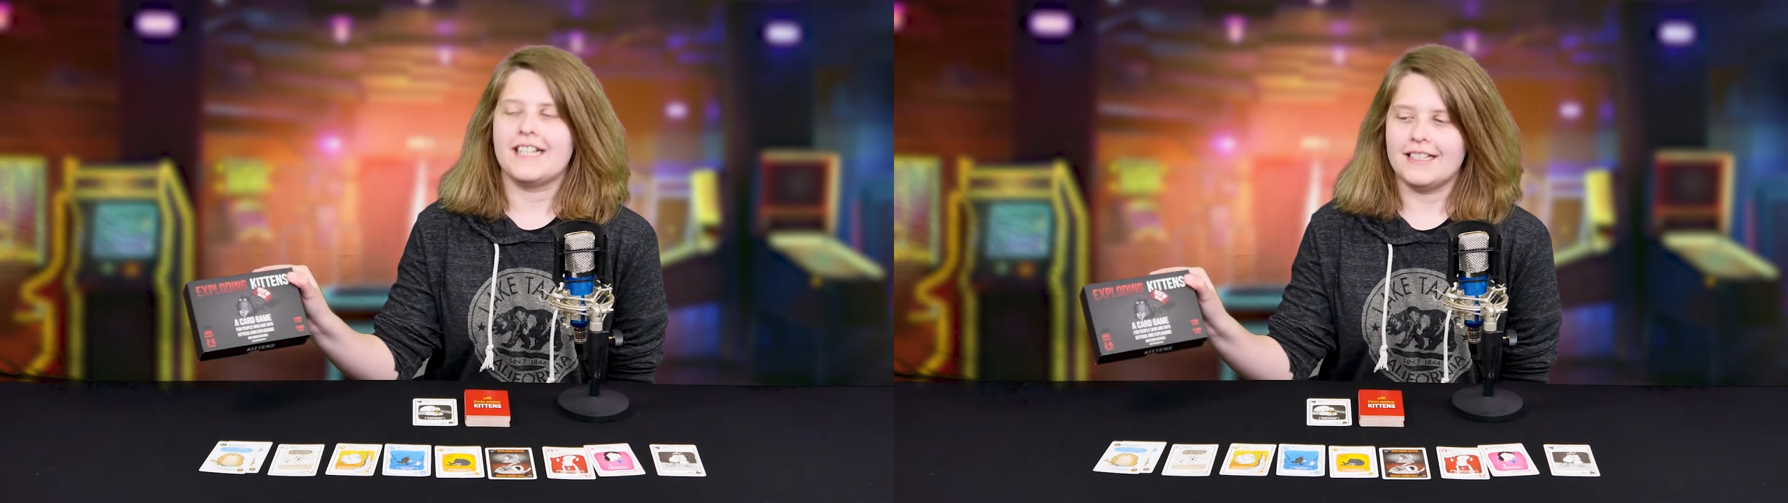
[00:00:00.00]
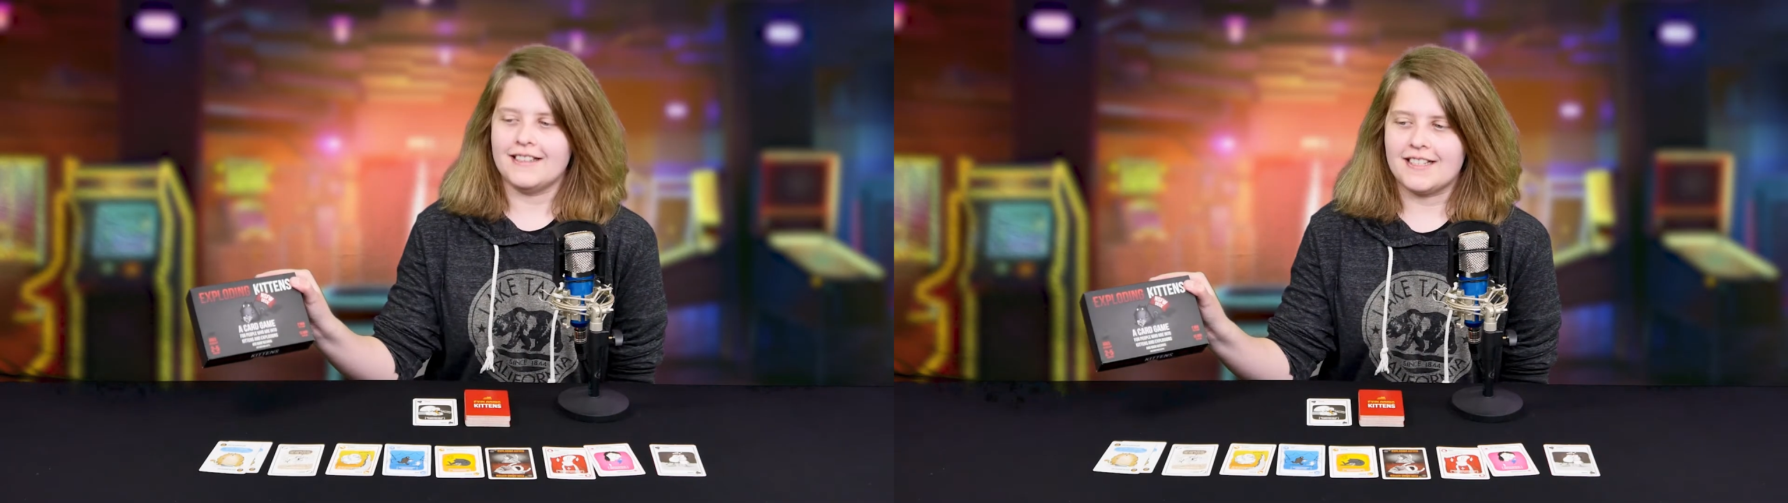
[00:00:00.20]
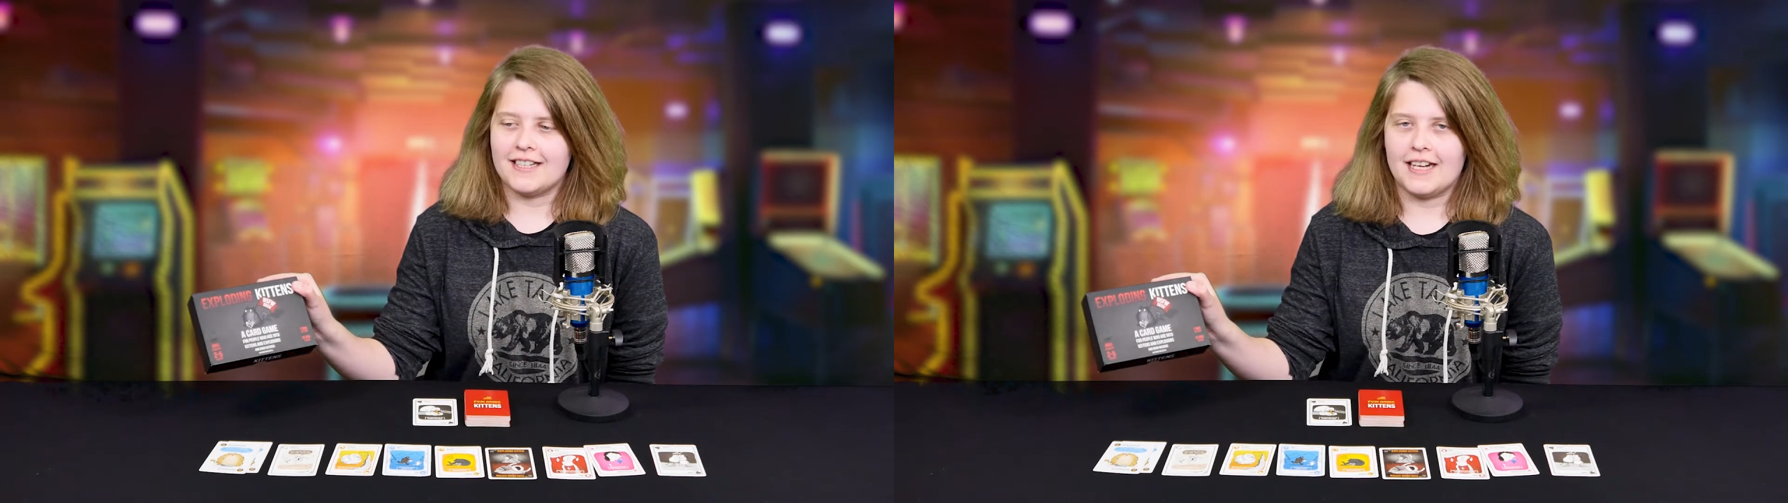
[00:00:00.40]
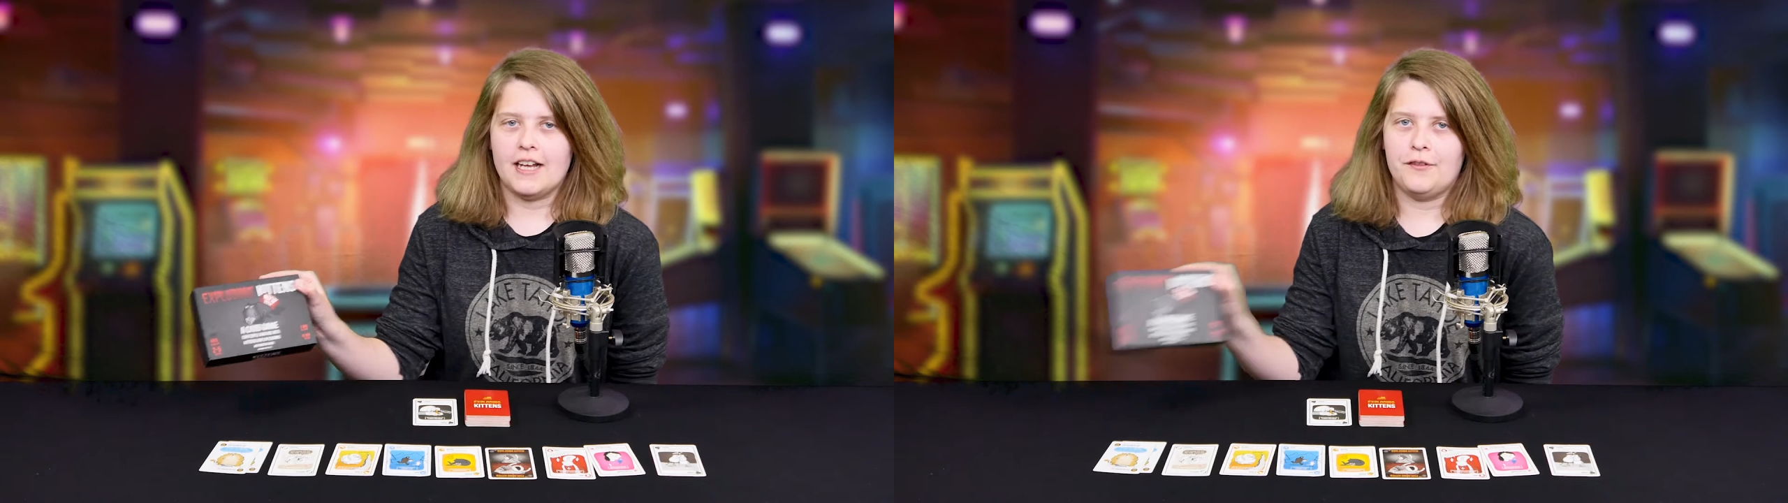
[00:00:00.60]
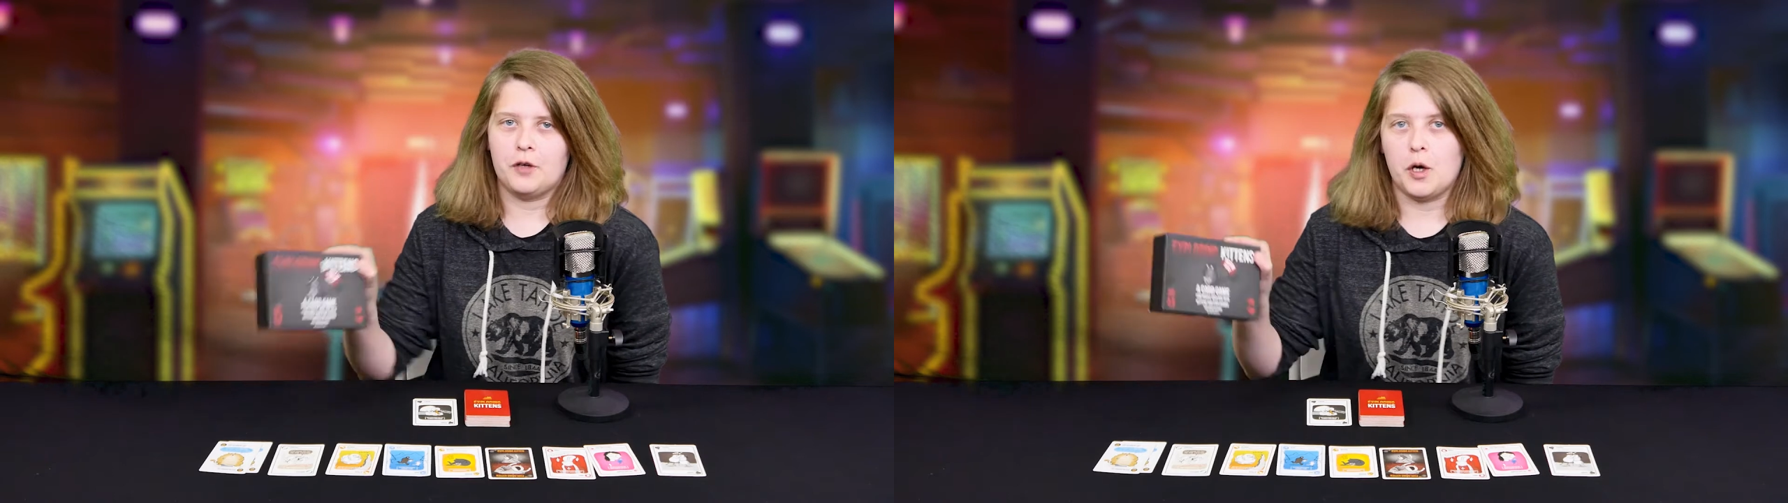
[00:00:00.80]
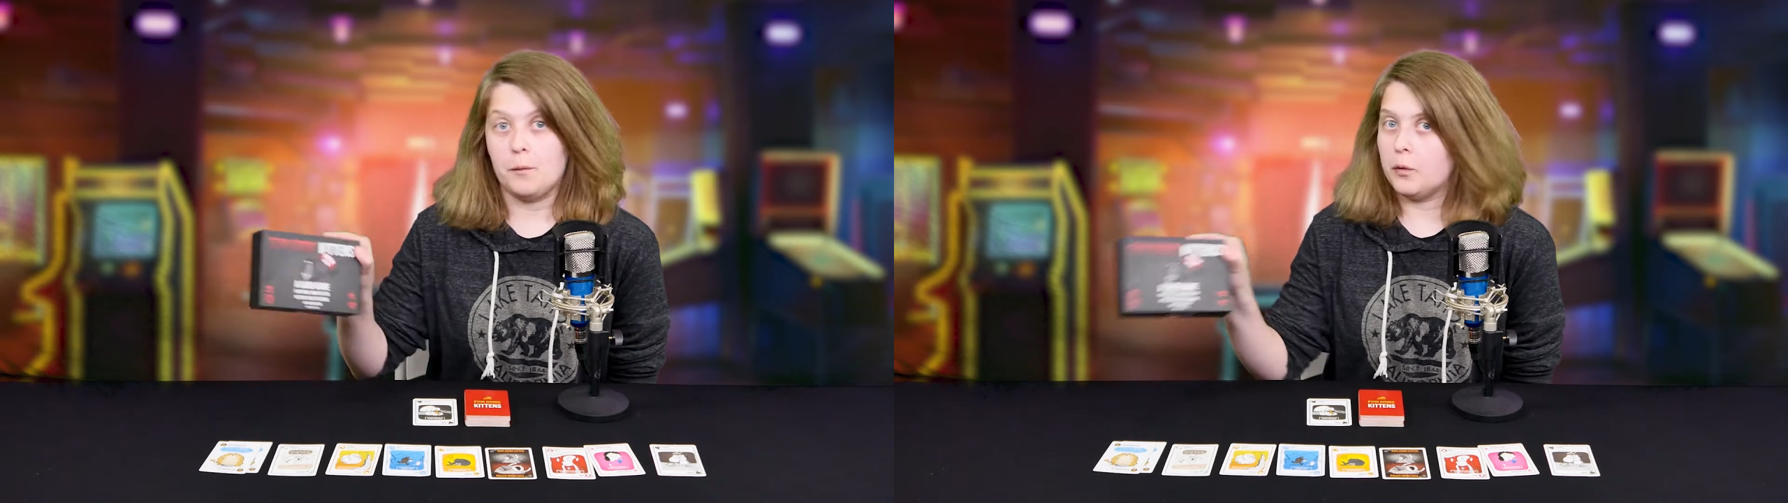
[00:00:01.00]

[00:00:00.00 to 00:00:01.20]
Kittens today for our